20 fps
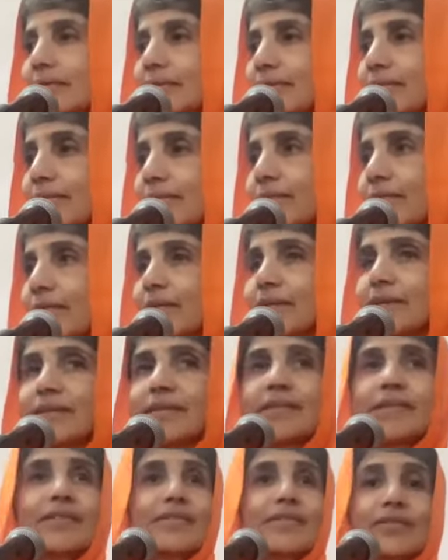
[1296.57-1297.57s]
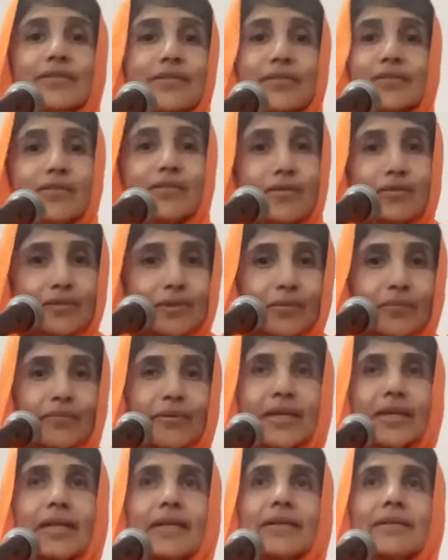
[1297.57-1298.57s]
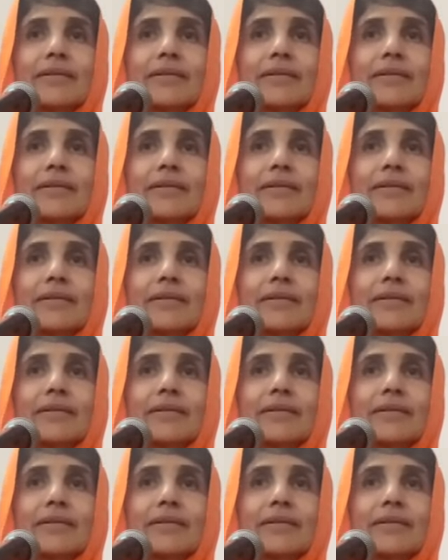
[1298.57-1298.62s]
If you don't, you just go somewhere